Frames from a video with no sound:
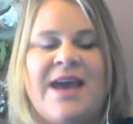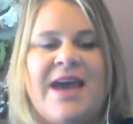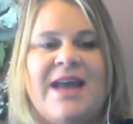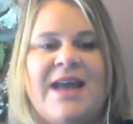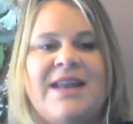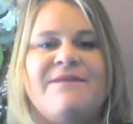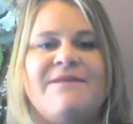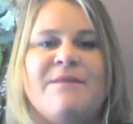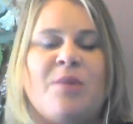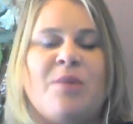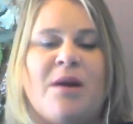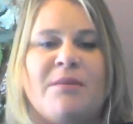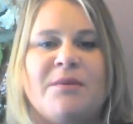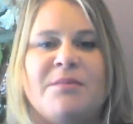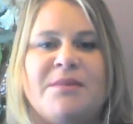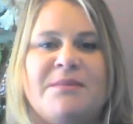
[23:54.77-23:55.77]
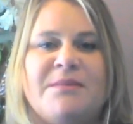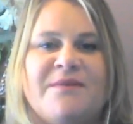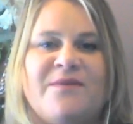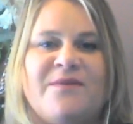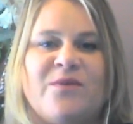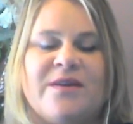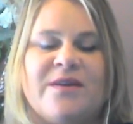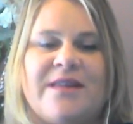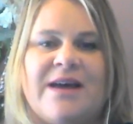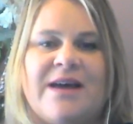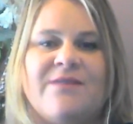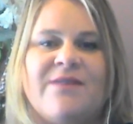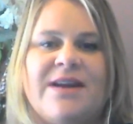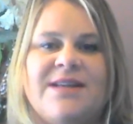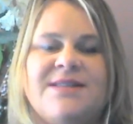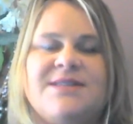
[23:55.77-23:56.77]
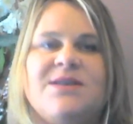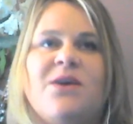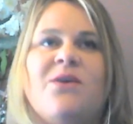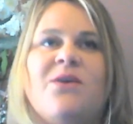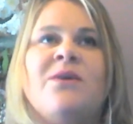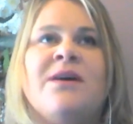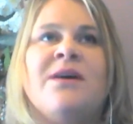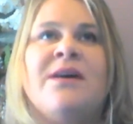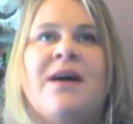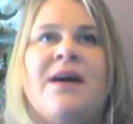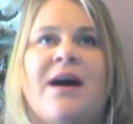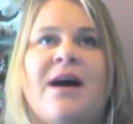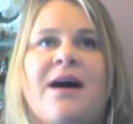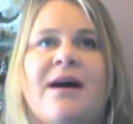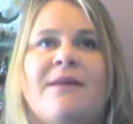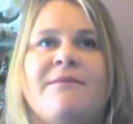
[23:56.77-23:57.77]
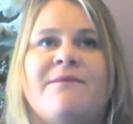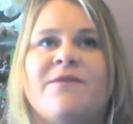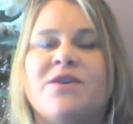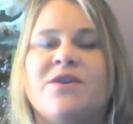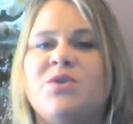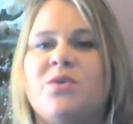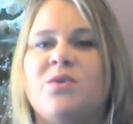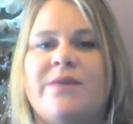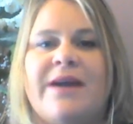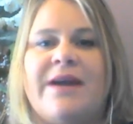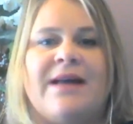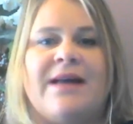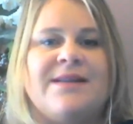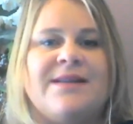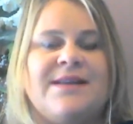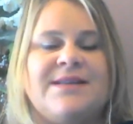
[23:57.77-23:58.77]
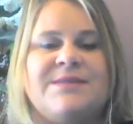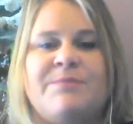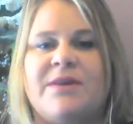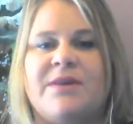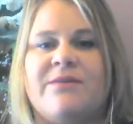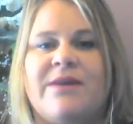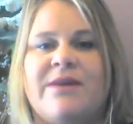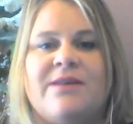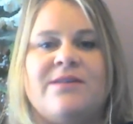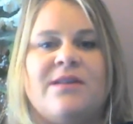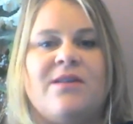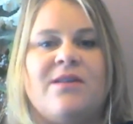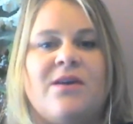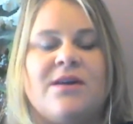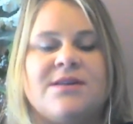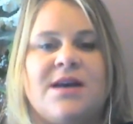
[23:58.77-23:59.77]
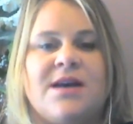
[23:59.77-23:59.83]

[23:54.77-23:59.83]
and even probably before that, right? So virtual reality's been around a long